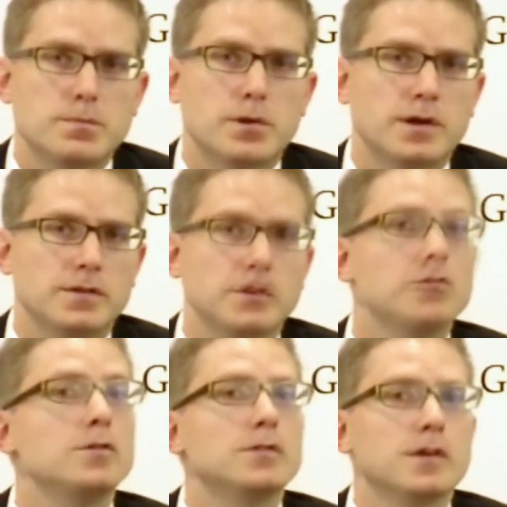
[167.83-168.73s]
but the
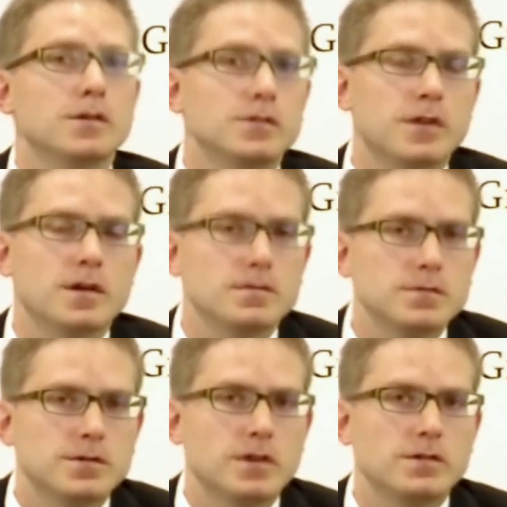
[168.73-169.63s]
good news is that
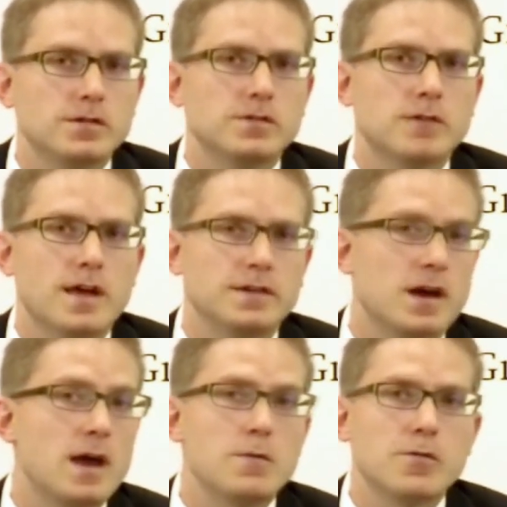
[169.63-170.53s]
since that
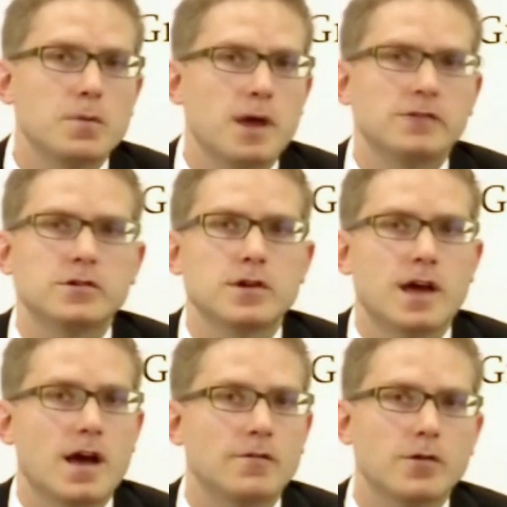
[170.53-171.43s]
time, over the past year and
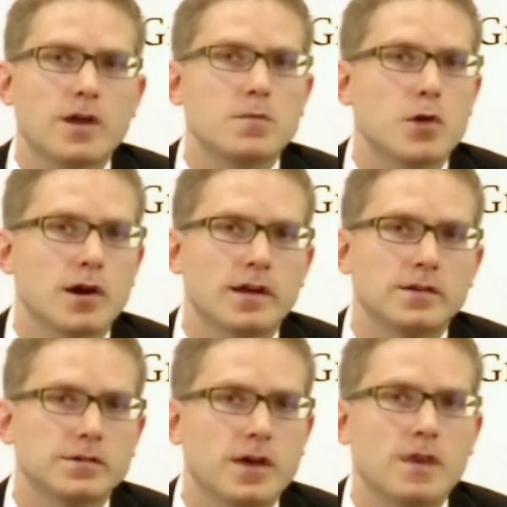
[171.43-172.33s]
a half, credit
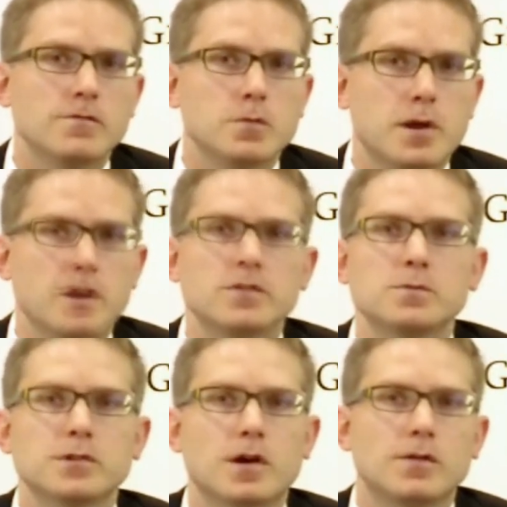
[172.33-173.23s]
markets have repaired
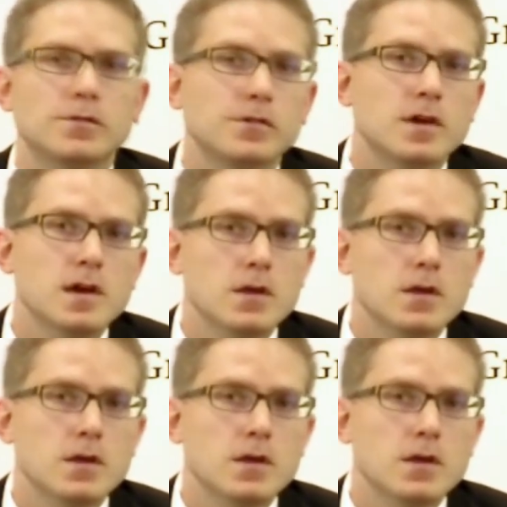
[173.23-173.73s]
themselves